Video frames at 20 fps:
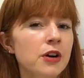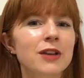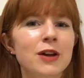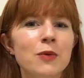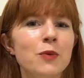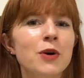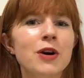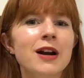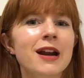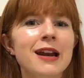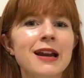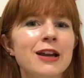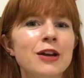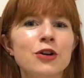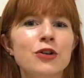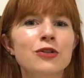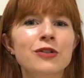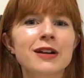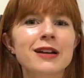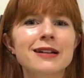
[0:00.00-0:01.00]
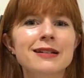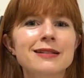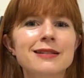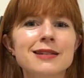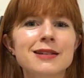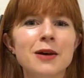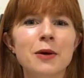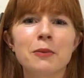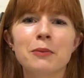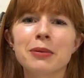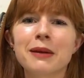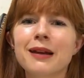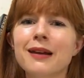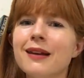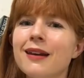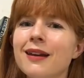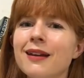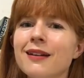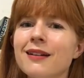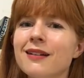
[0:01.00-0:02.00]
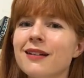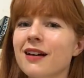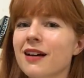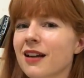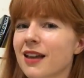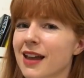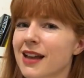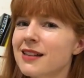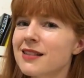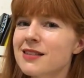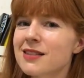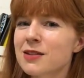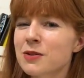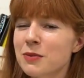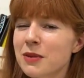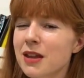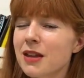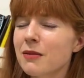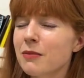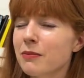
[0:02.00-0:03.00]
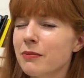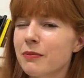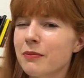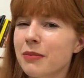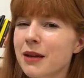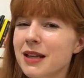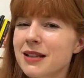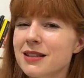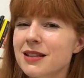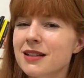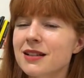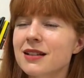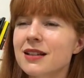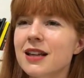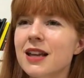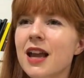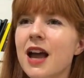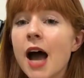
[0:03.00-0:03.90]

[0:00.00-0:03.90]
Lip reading: There weren't any Koreans competing against me, basically.